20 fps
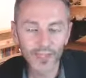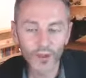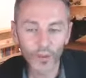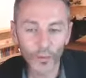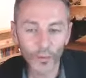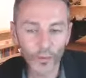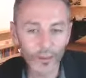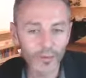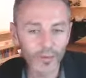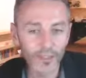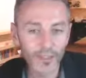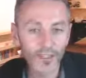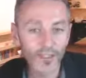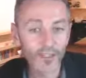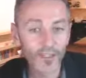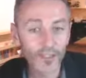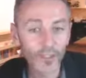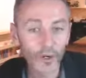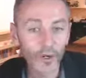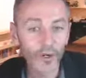All of that
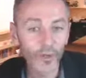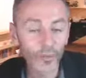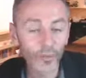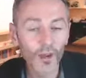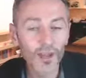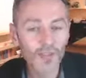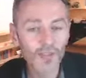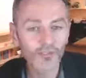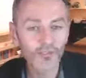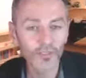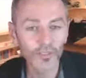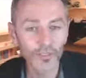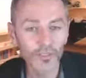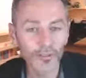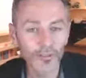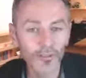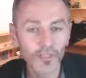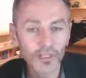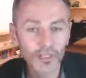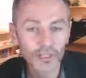can go away for
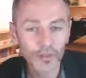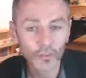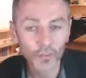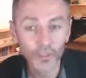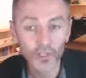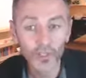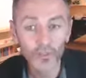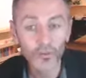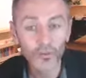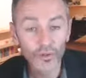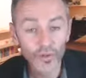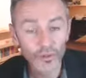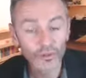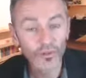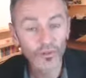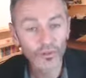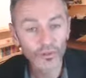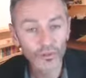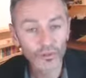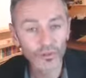you when you know
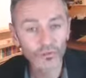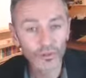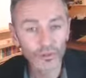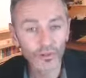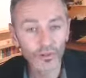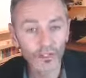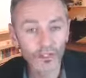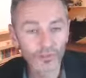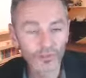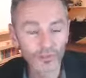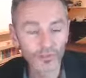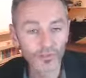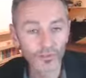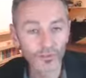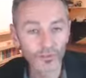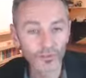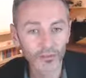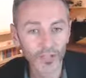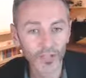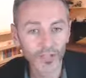that you're rewriting
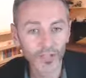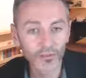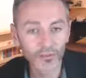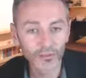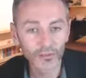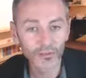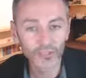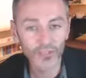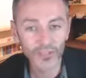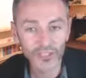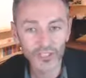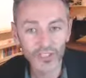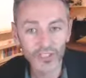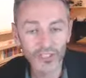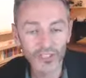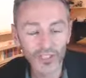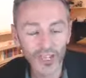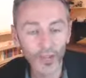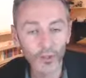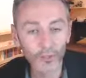people's lives. You're
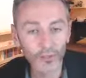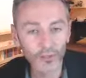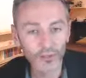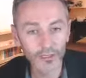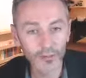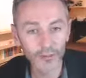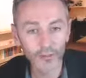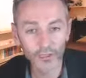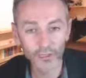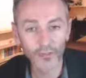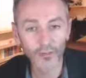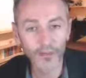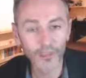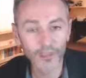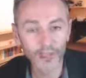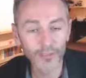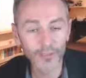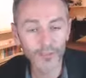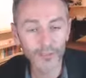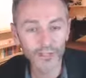essentially helping them
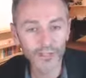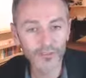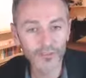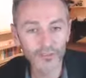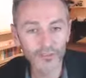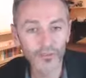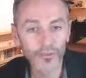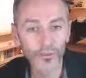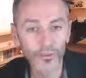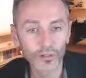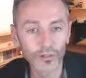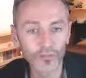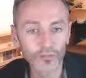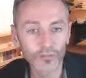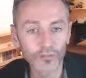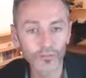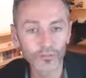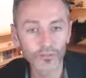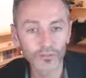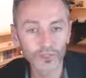rewrite a better story
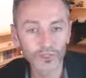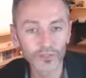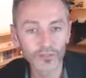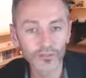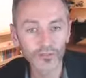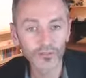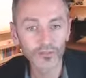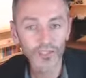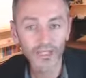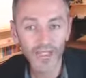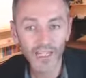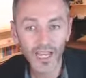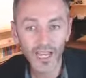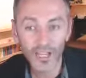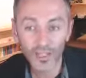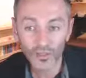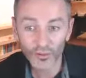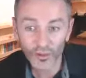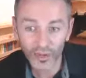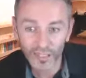for themselves,
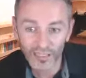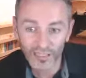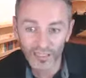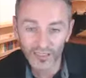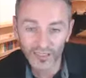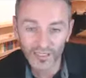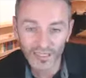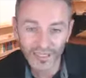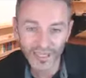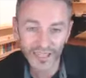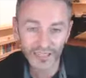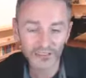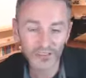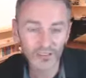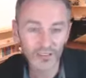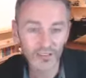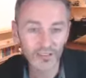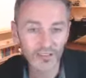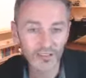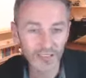and you're actually the
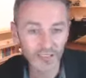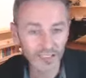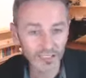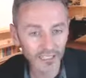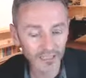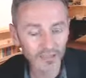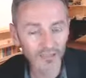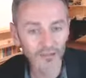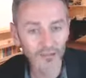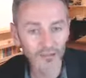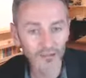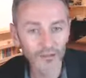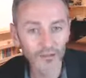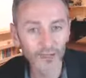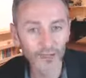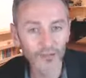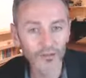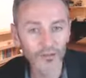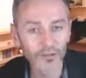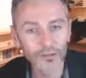catalyst that gets things
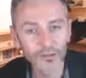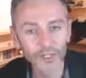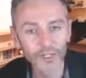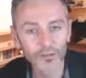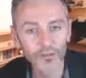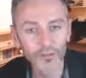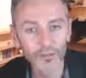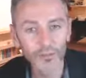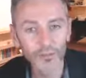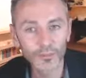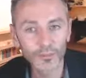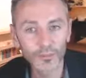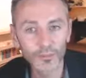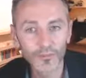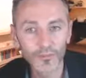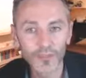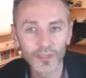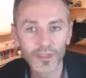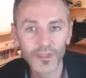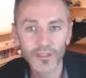back on track for
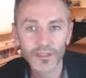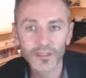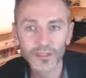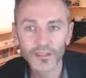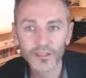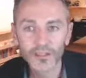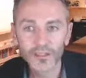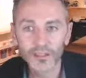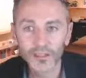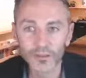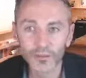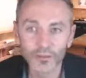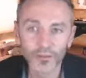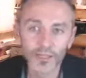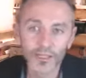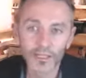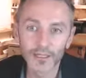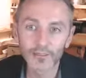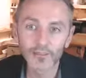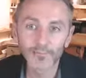people. So
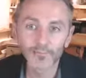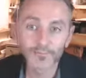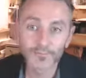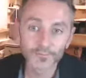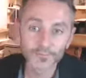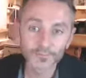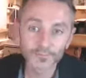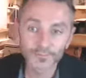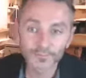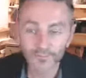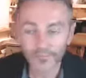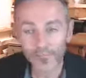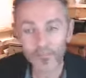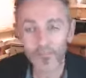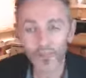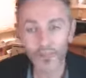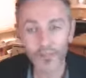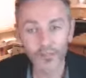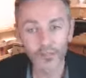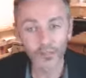
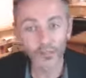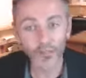so